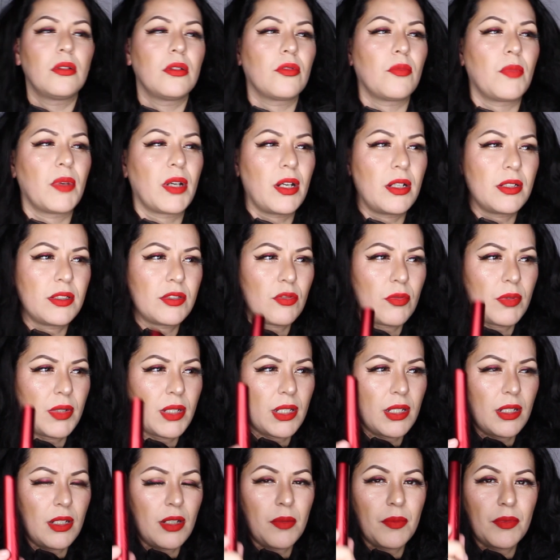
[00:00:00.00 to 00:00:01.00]
Oh my guys are
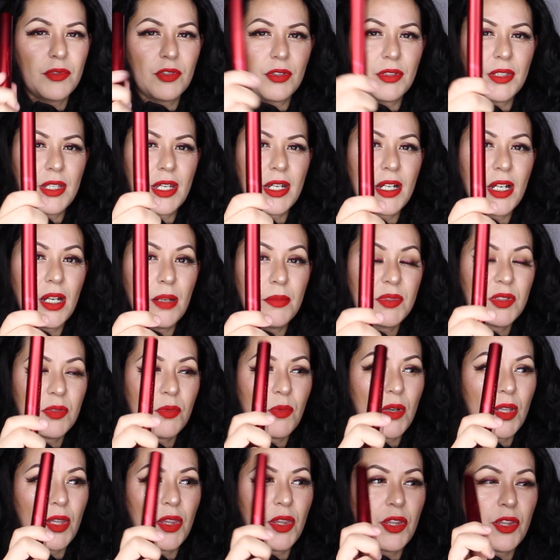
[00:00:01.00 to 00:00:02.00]
waking up. So it comes
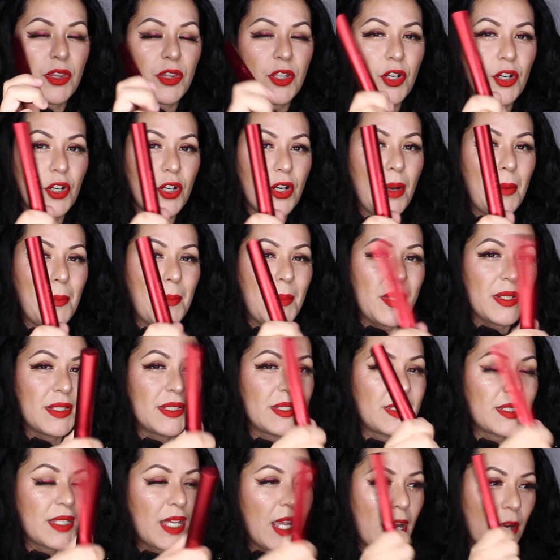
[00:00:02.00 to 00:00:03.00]
with your
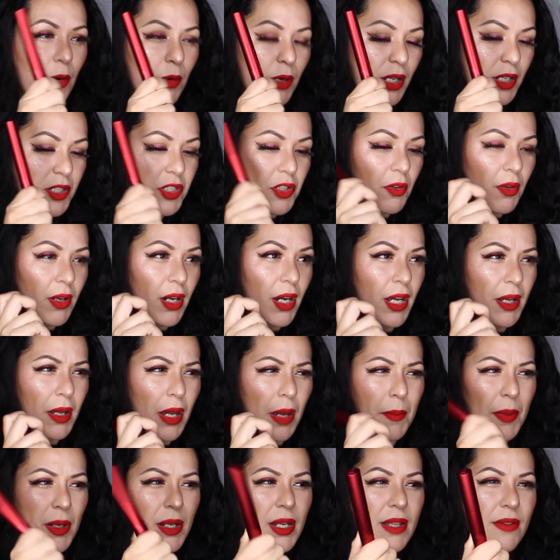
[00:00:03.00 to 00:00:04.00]
mascara, you guys.
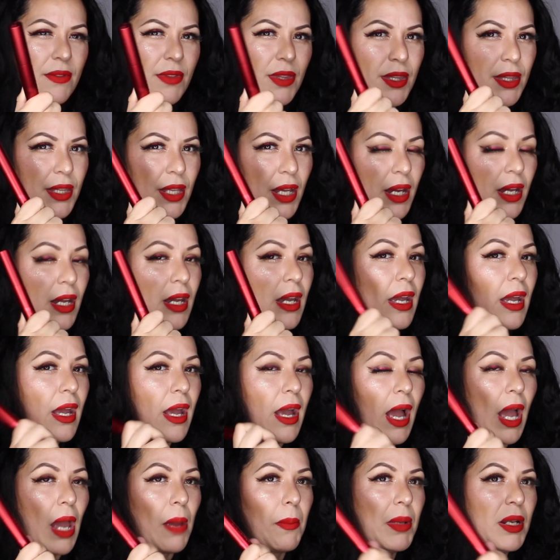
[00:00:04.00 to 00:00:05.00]
I
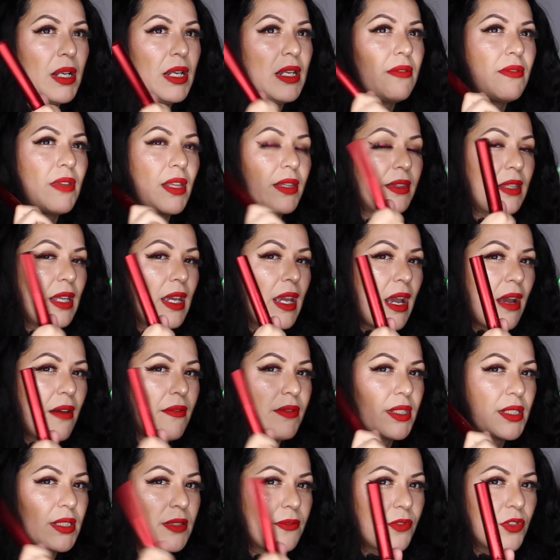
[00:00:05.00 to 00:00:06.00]
believe that they
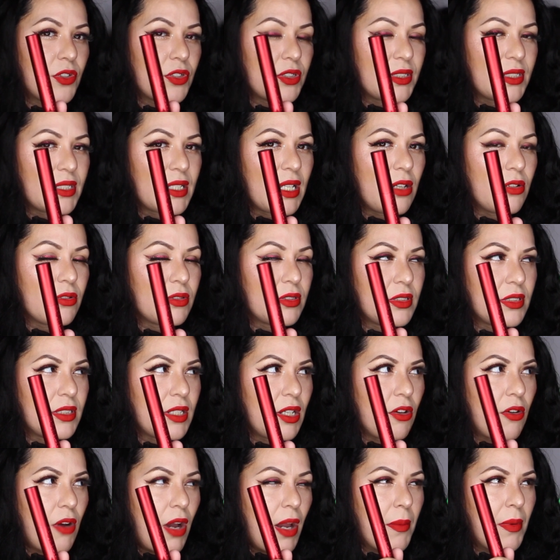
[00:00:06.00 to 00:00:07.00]
have this for sale
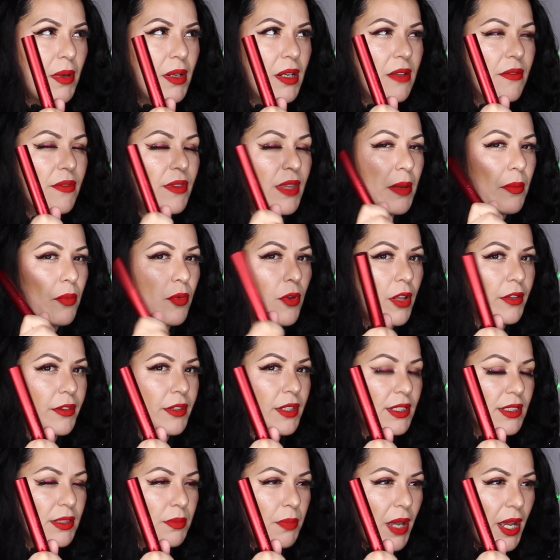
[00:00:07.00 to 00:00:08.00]
still. I believe they brought
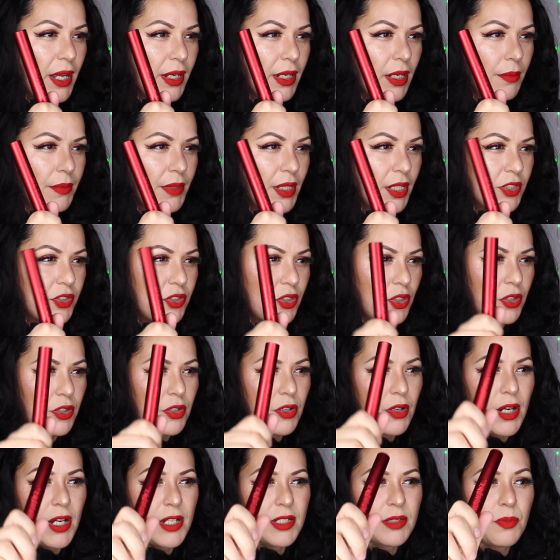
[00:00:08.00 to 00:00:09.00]
this back. I'm not sure,
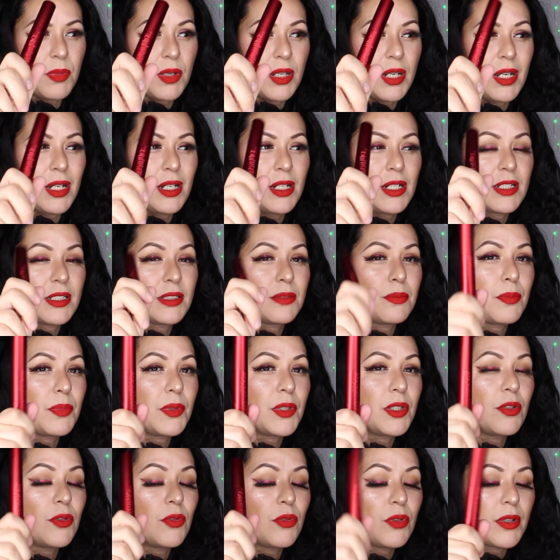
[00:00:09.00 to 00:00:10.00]
you guys, but it is
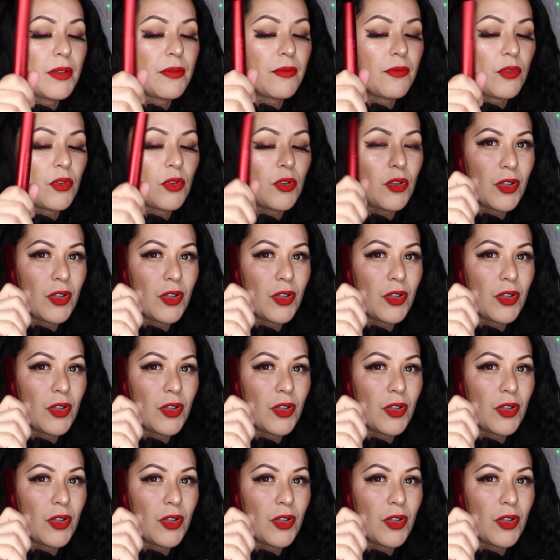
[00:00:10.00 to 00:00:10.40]
beautiful.